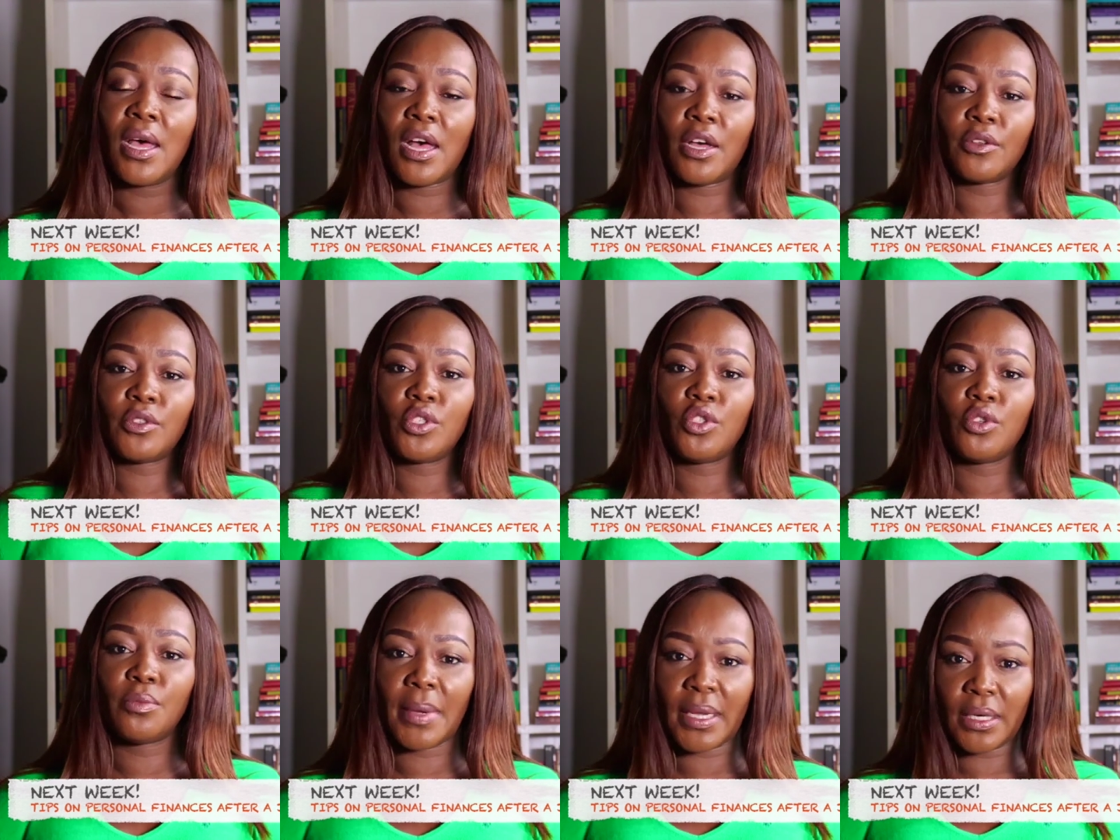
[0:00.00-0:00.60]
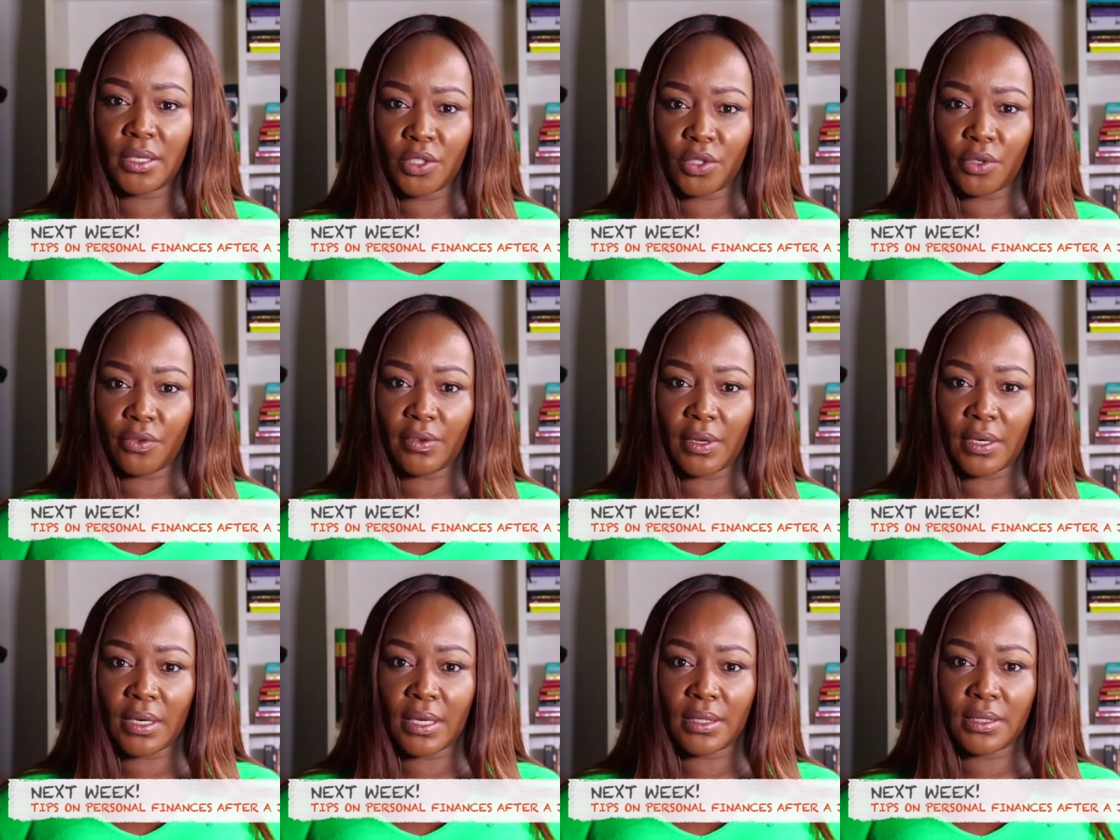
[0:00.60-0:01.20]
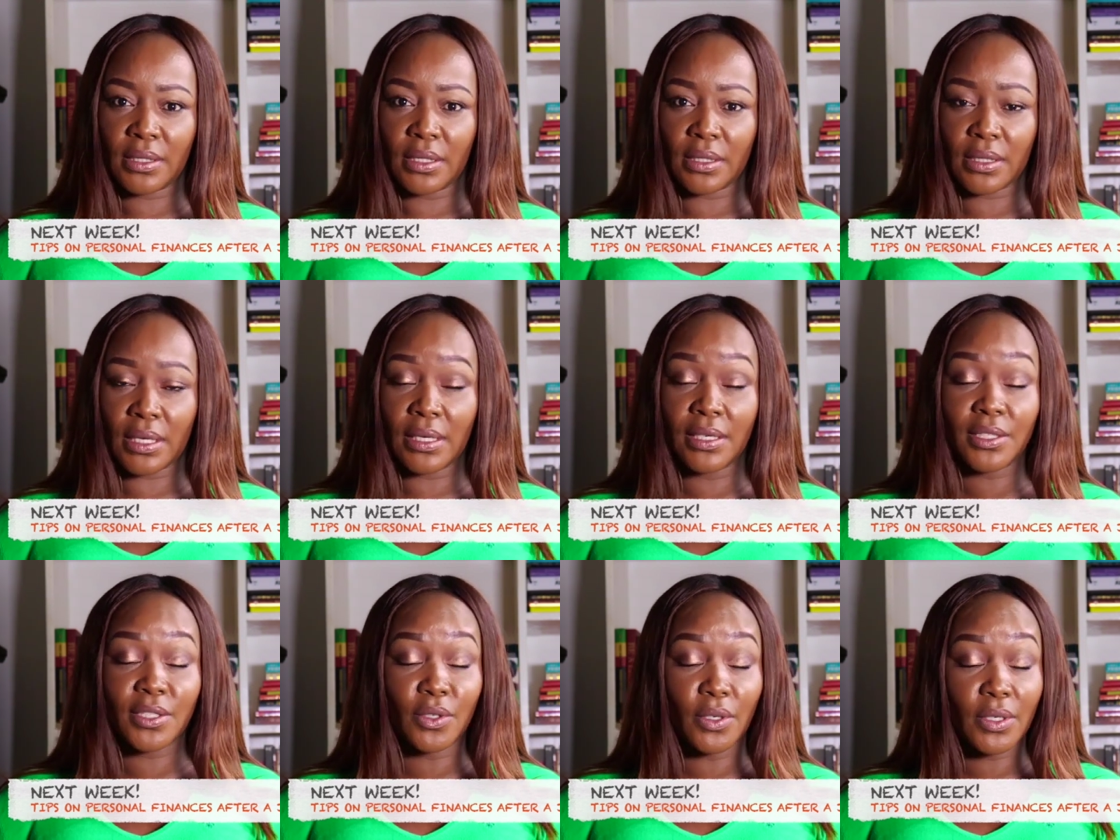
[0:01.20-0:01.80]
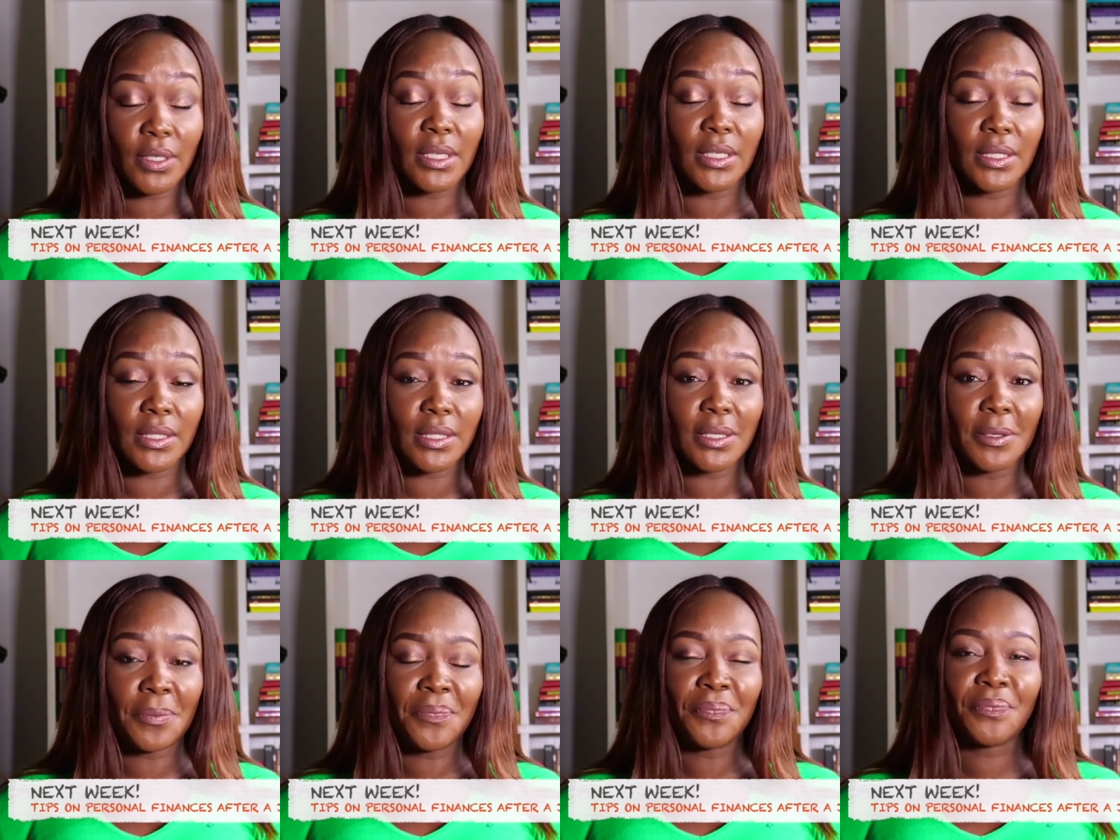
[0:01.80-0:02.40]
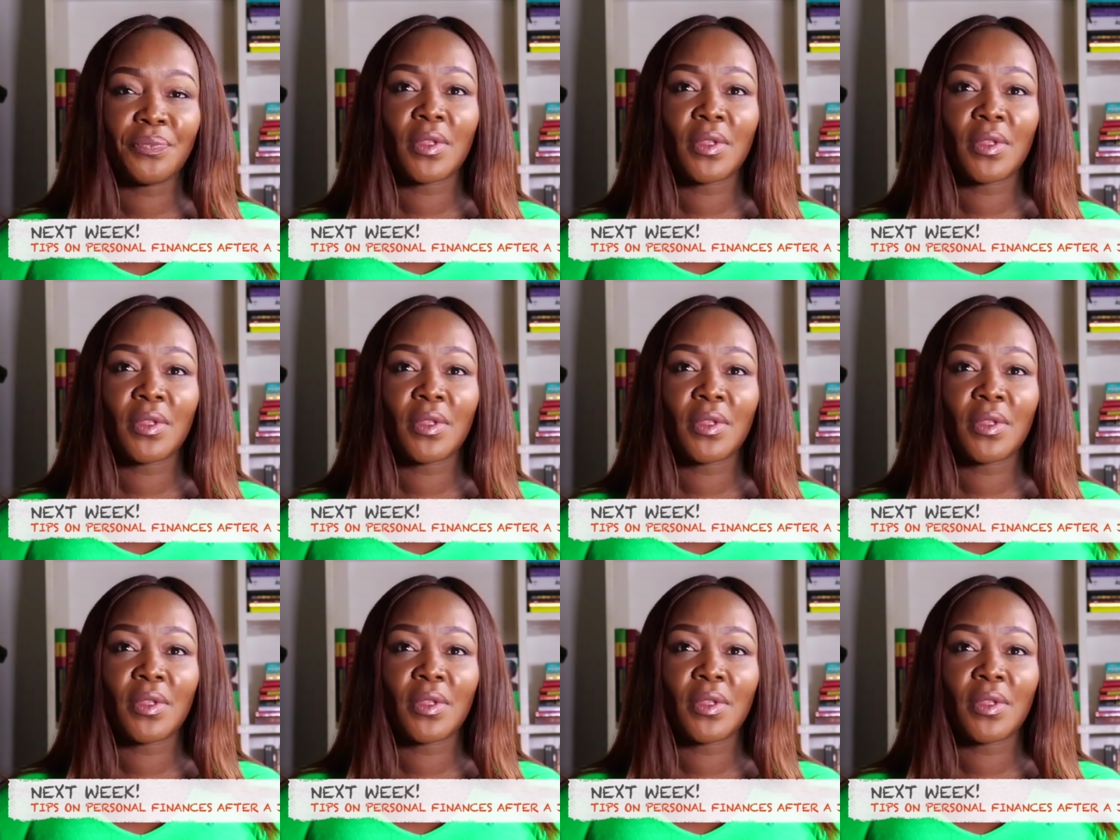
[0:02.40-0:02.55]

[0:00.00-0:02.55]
how did you manage your finances? And it's not easy,